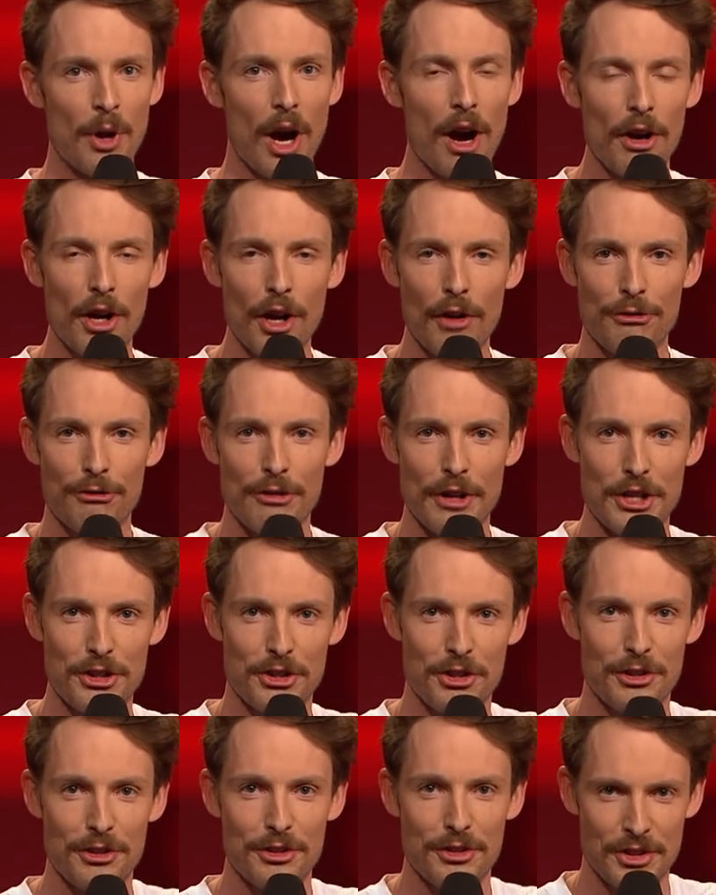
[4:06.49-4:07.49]
I've got
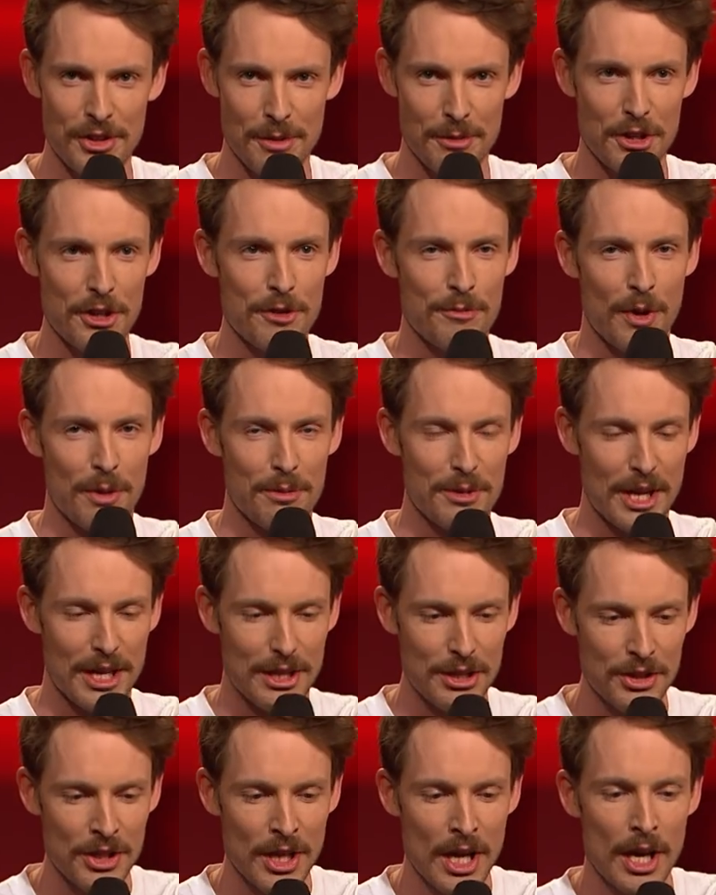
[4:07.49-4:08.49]
friends who... Some of you have probably
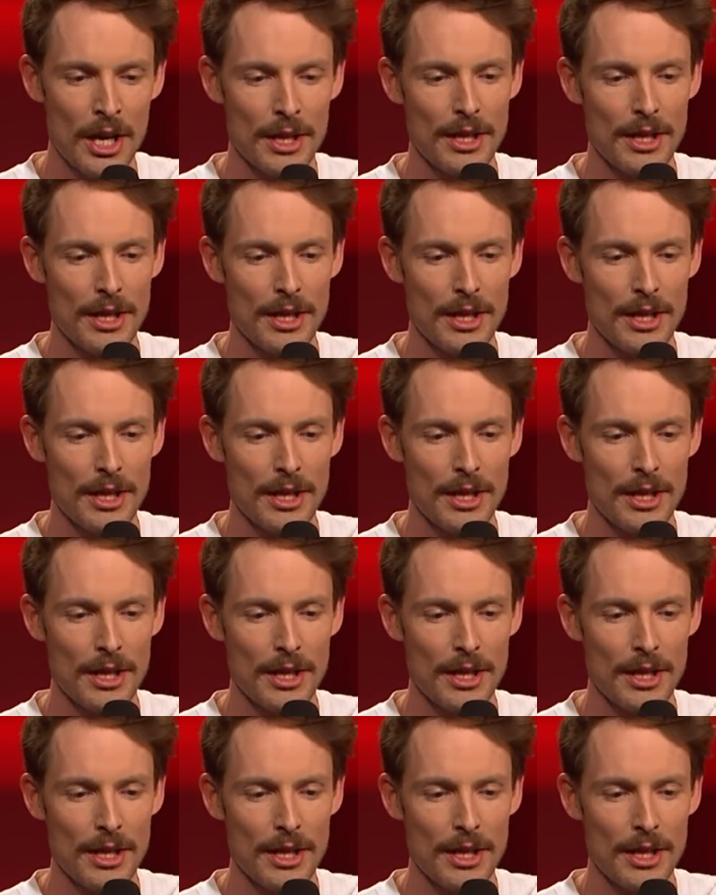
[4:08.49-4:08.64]
done this.